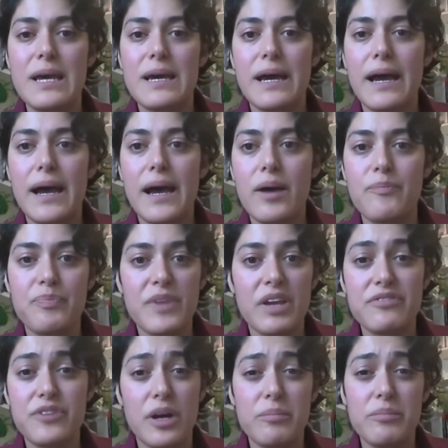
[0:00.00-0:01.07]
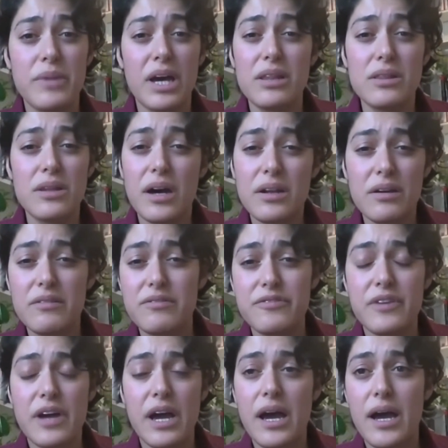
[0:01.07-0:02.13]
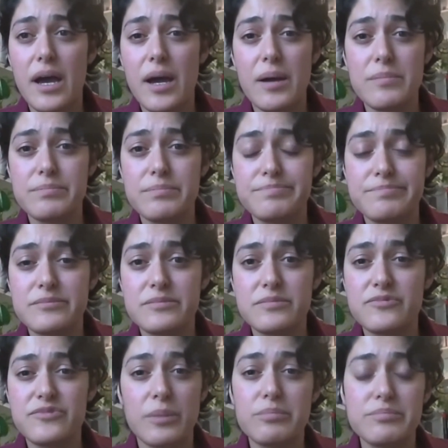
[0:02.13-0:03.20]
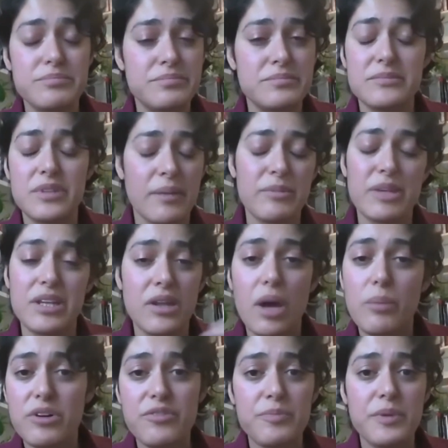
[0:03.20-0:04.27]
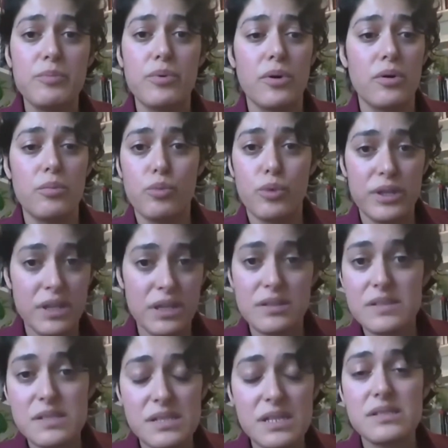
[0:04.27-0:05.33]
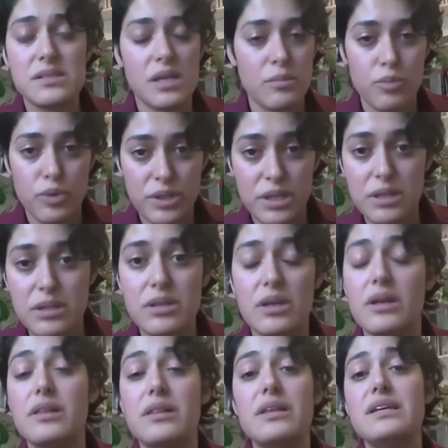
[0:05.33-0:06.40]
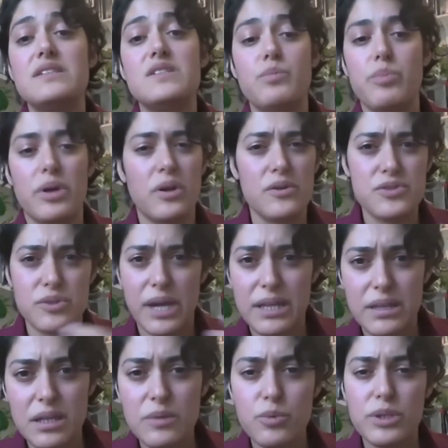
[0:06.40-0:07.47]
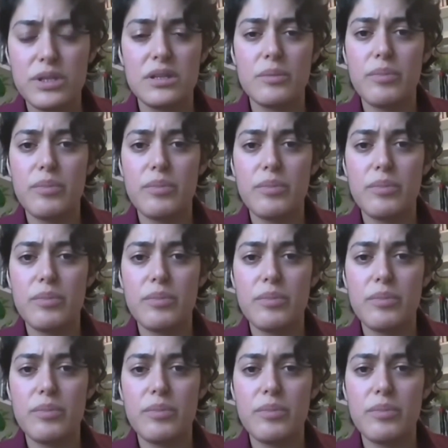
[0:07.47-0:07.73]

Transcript: from a lot of, a number of people within the system, within the elites, but also I think within the